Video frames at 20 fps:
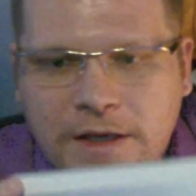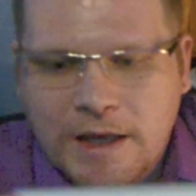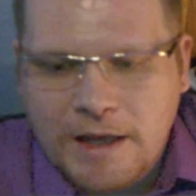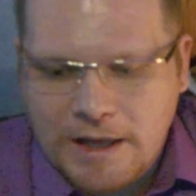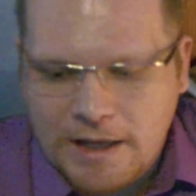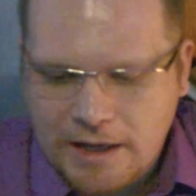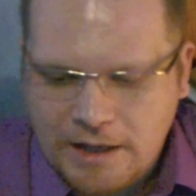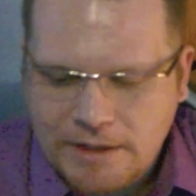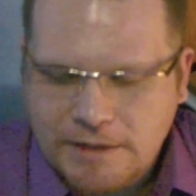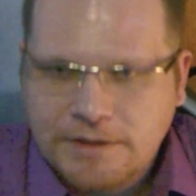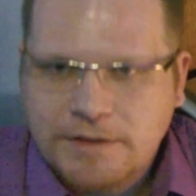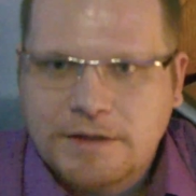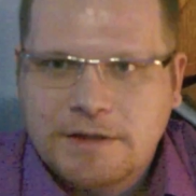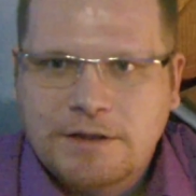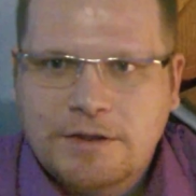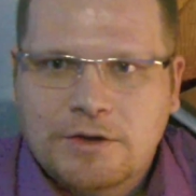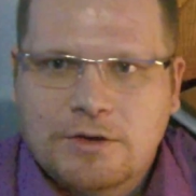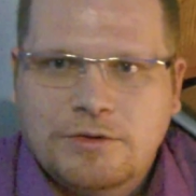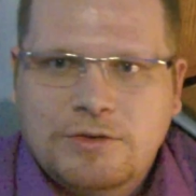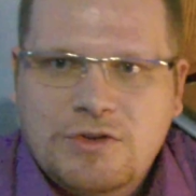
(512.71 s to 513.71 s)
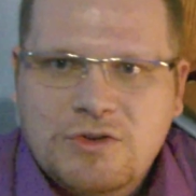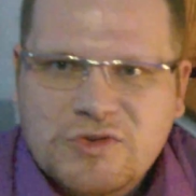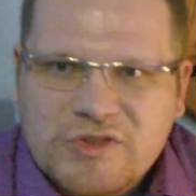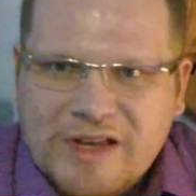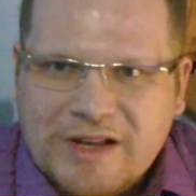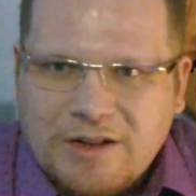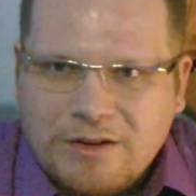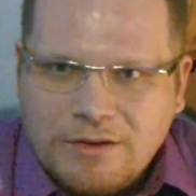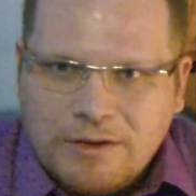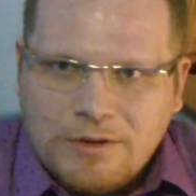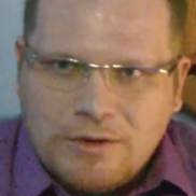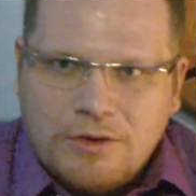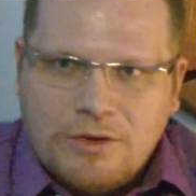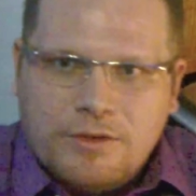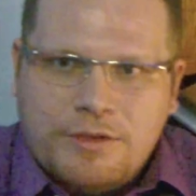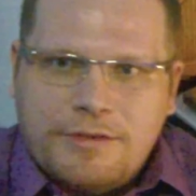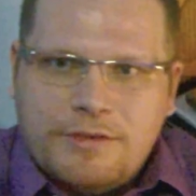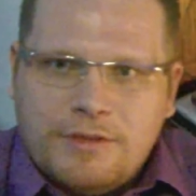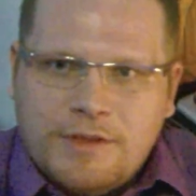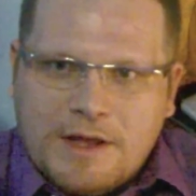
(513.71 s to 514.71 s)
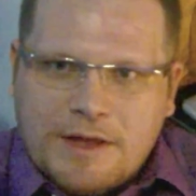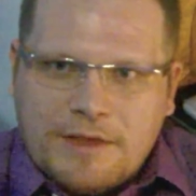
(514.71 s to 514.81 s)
and use like a